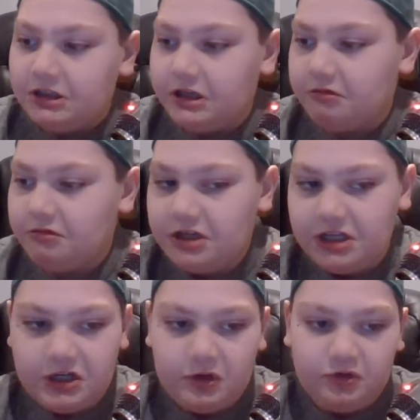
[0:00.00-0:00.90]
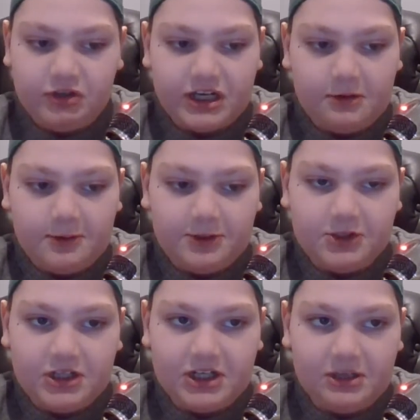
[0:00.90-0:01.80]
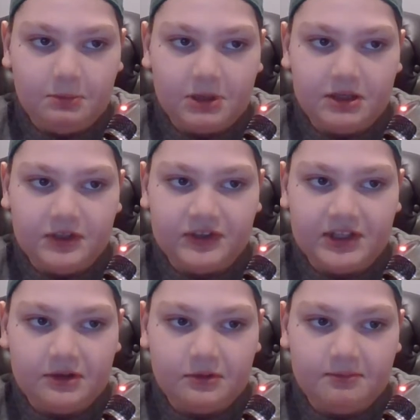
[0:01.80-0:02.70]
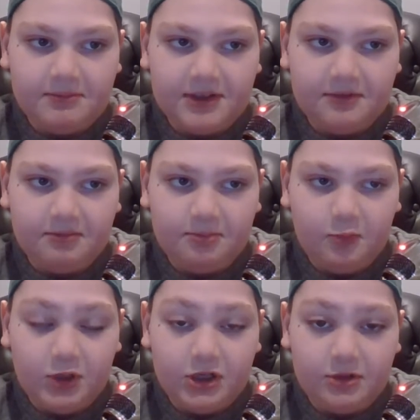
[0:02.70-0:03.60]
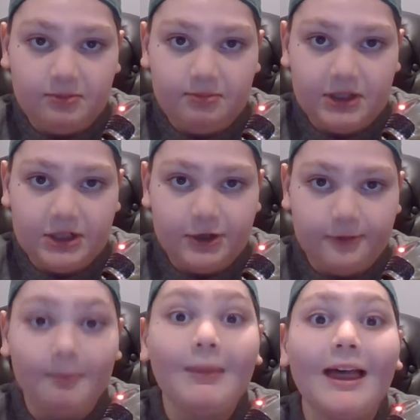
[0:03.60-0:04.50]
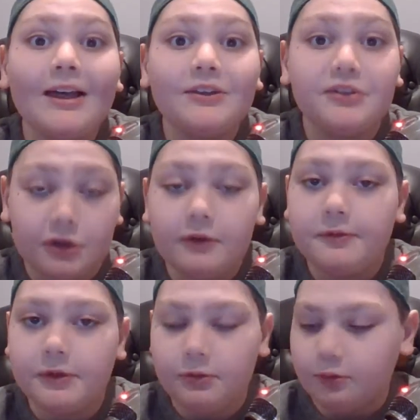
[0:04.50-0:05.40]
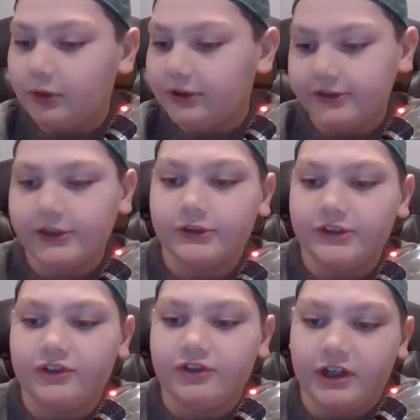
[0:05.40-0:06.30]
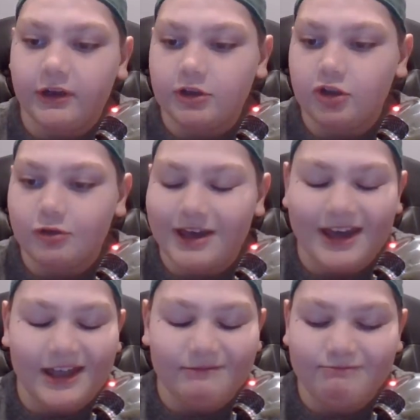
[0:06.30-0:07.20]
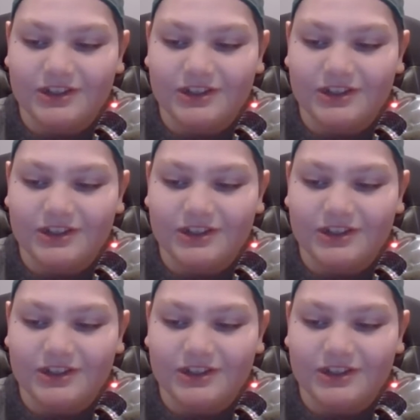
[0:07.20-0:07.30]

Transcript: You don't need to go check out his channel because that would be weird, you know. So if you want to go see his channel, you can.